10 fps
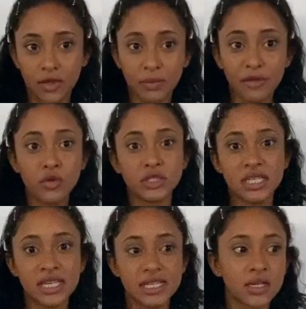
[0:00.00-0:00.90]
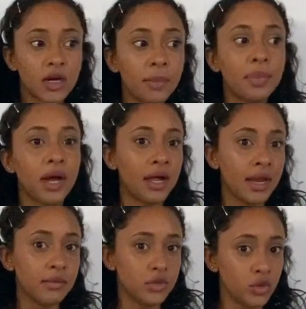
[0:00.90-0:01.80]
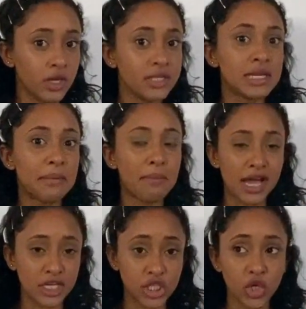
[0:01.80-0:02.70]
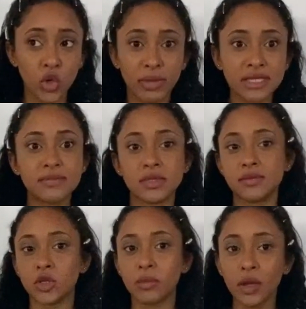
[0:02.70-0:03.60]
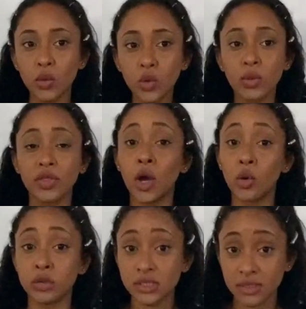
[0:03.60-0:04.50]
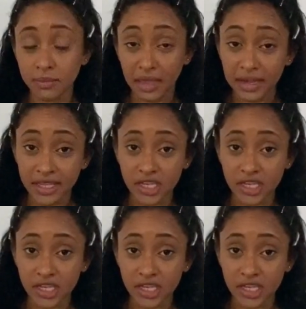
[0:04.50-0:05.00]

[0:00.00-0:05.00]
my 14 days are up and I'm doing this and I'm managing all my symptoms on my own without medication.